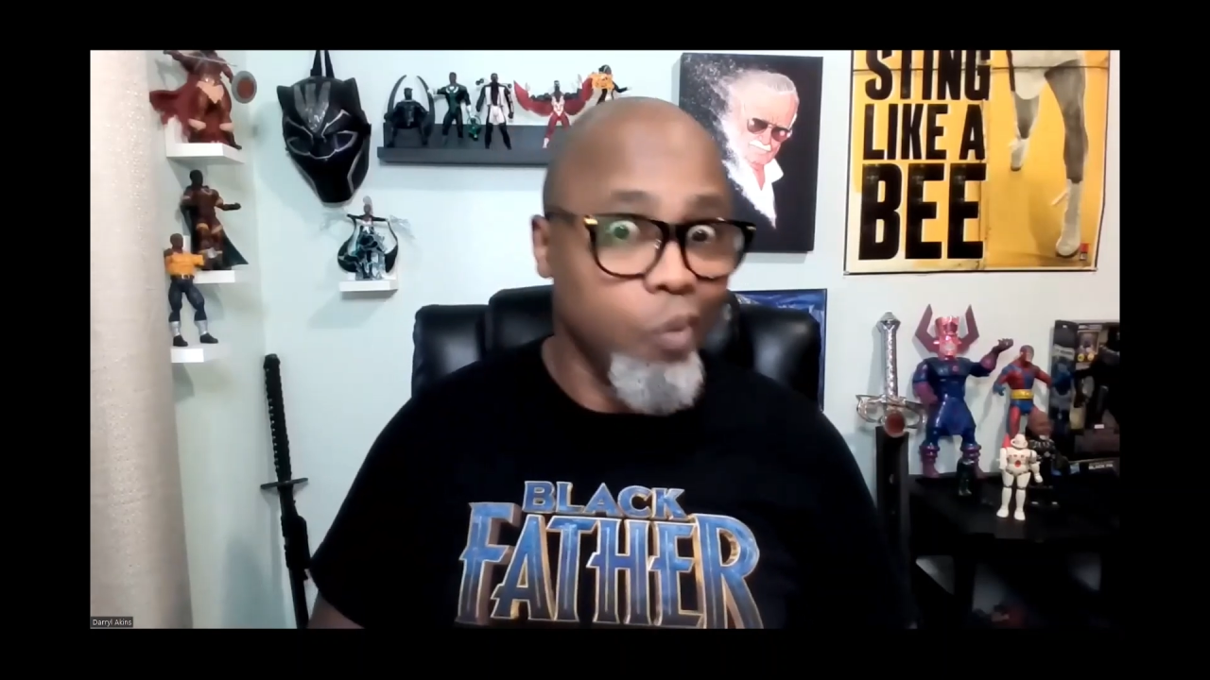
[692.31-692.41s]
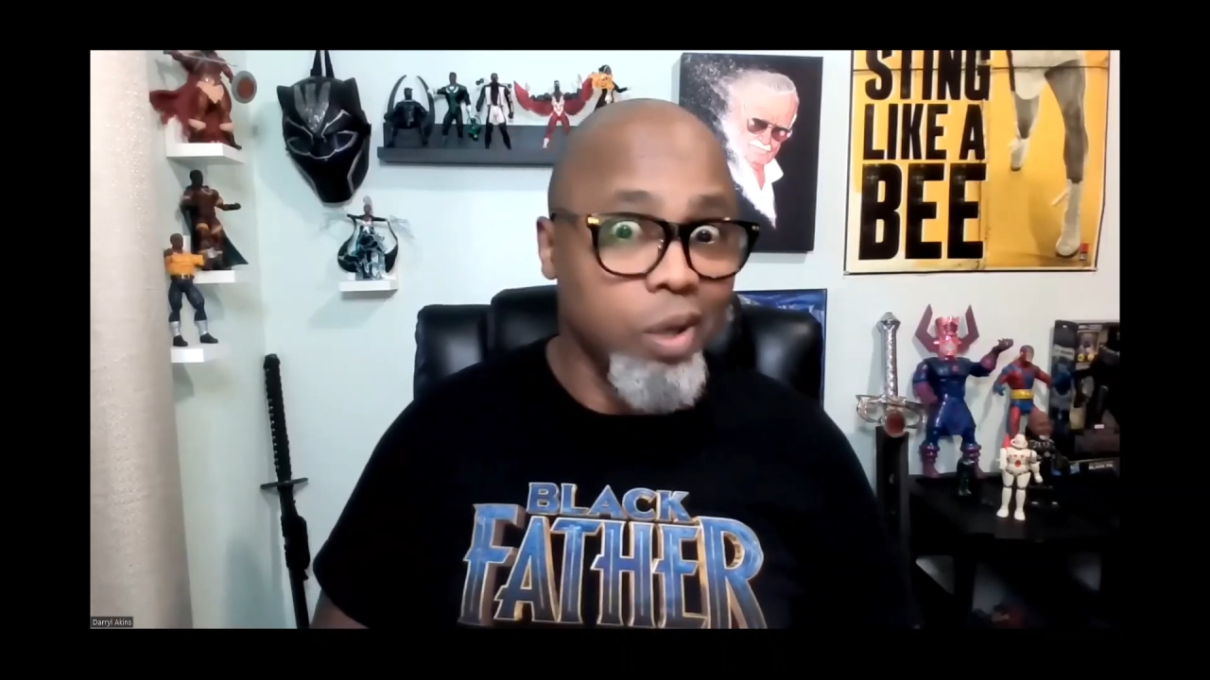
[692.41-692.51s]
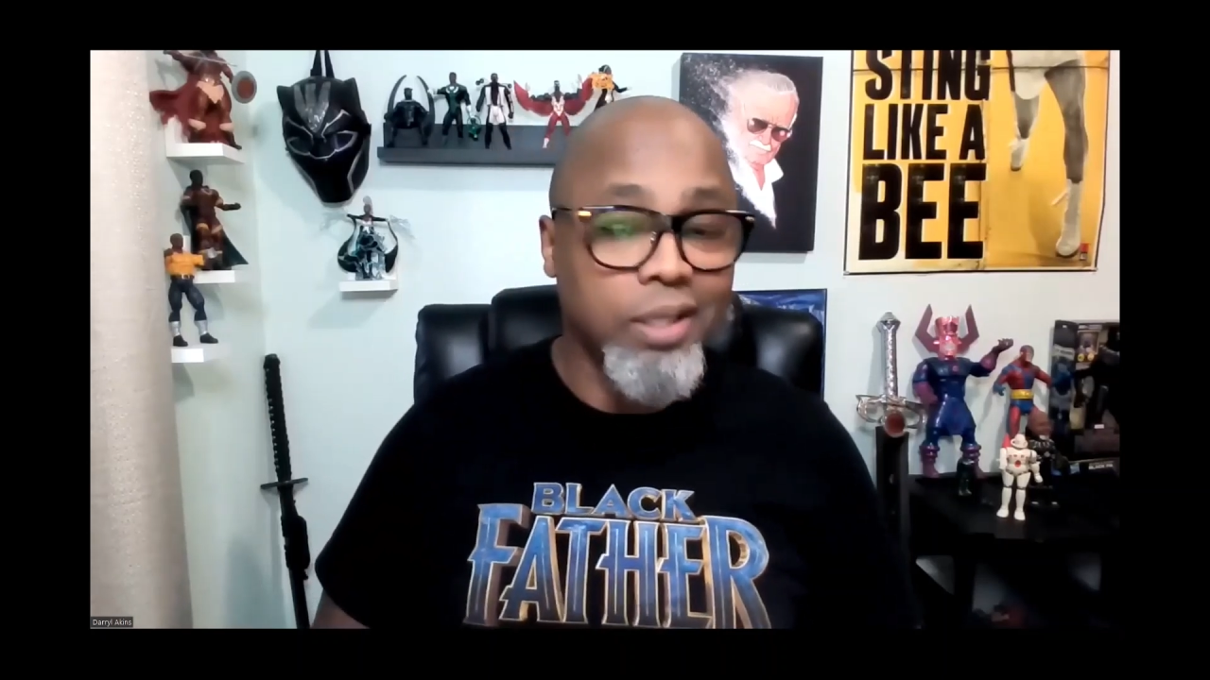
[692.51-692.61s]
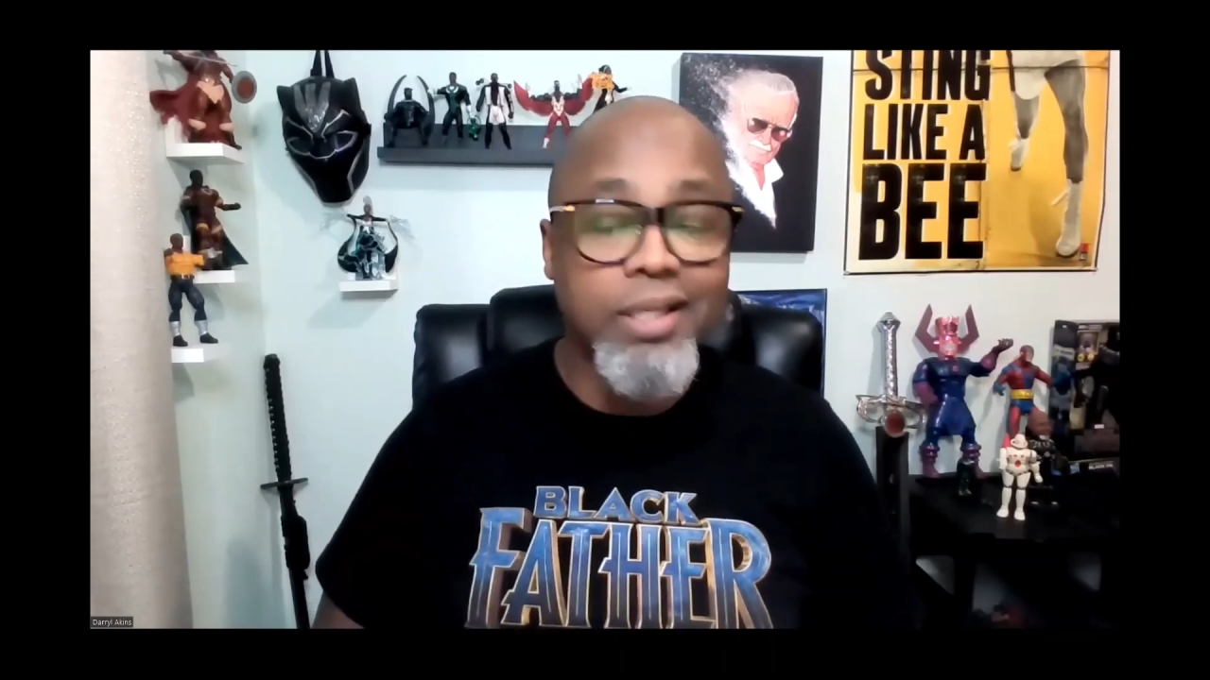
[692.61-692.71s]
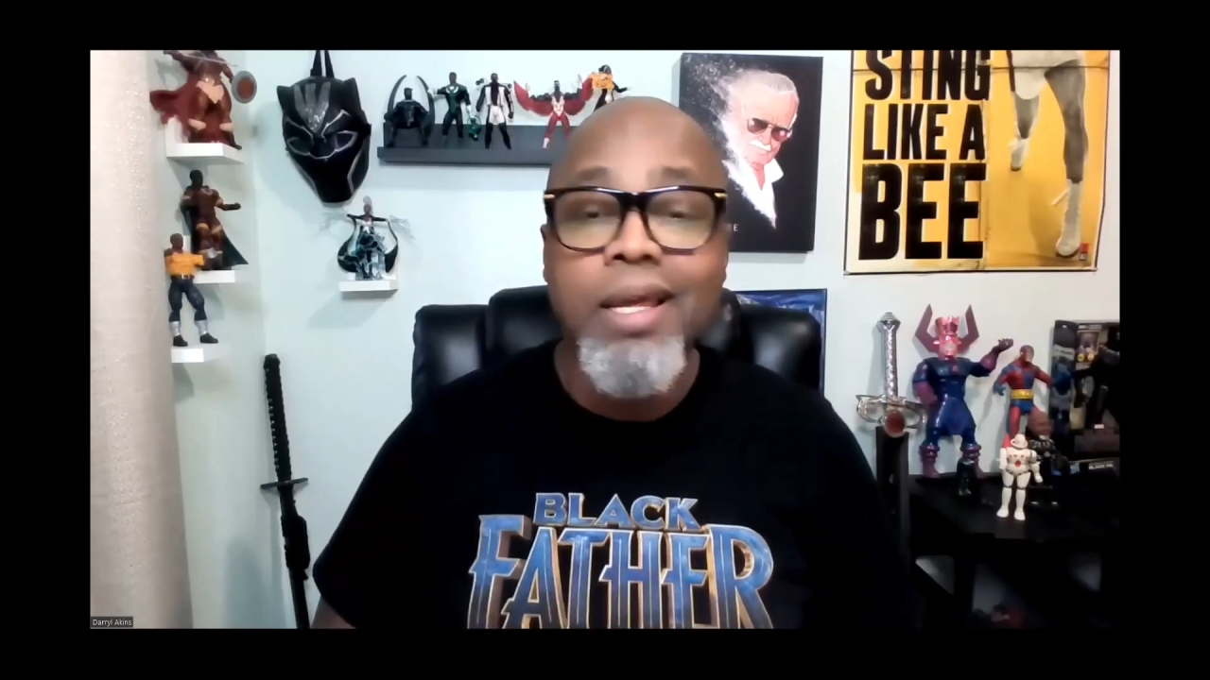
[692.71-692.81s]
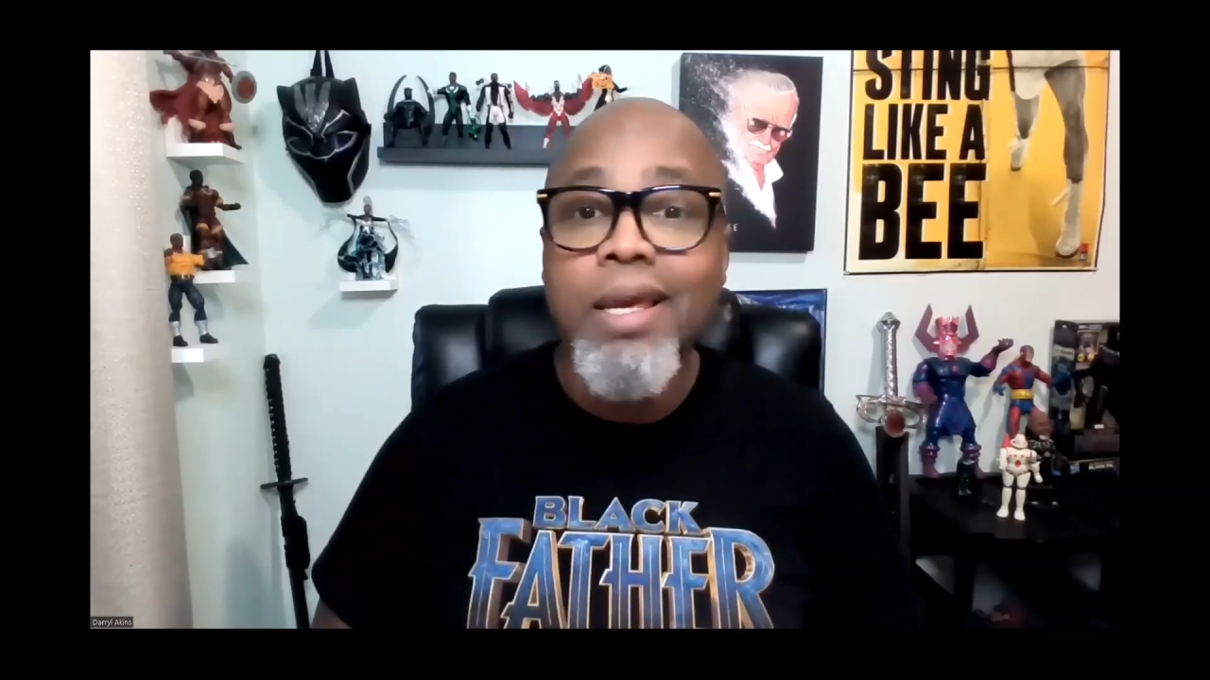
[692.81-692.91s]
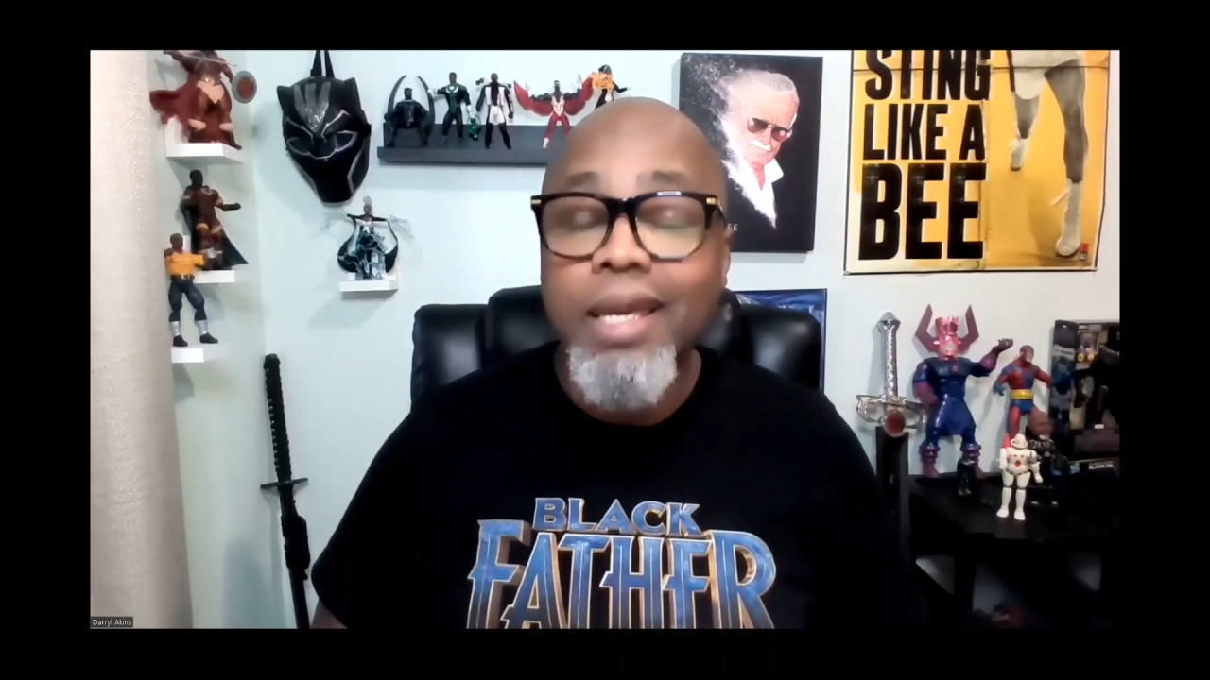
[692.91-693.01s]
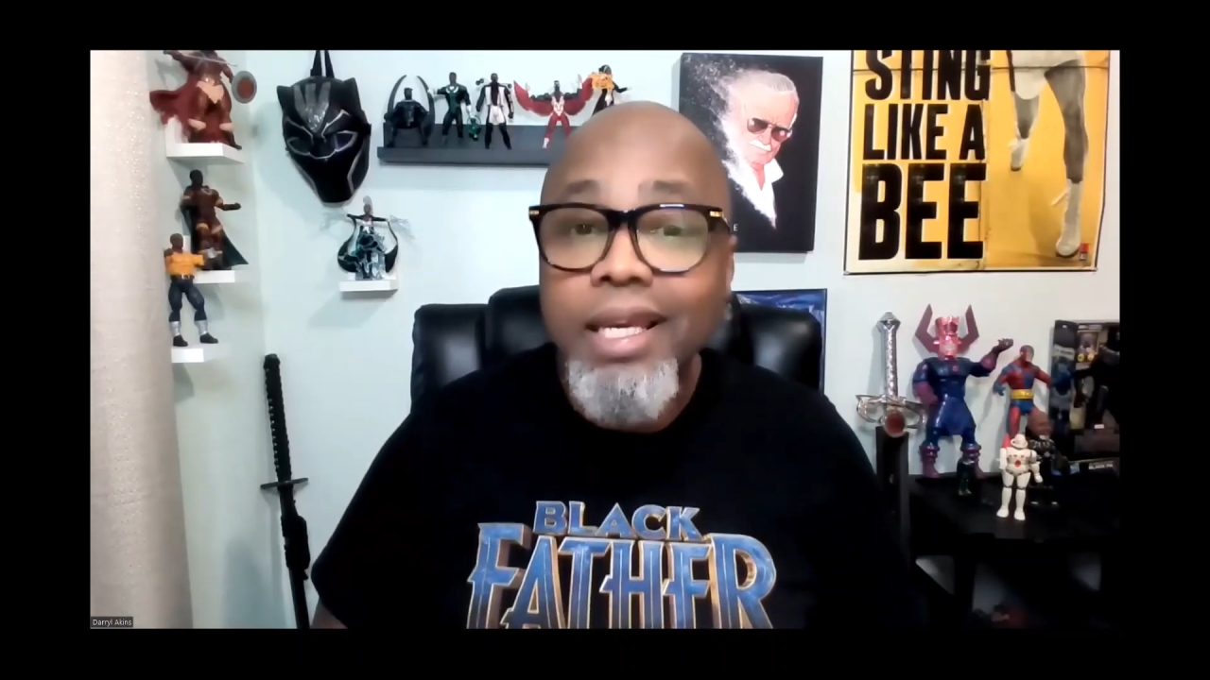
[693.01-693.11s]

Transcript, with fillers: one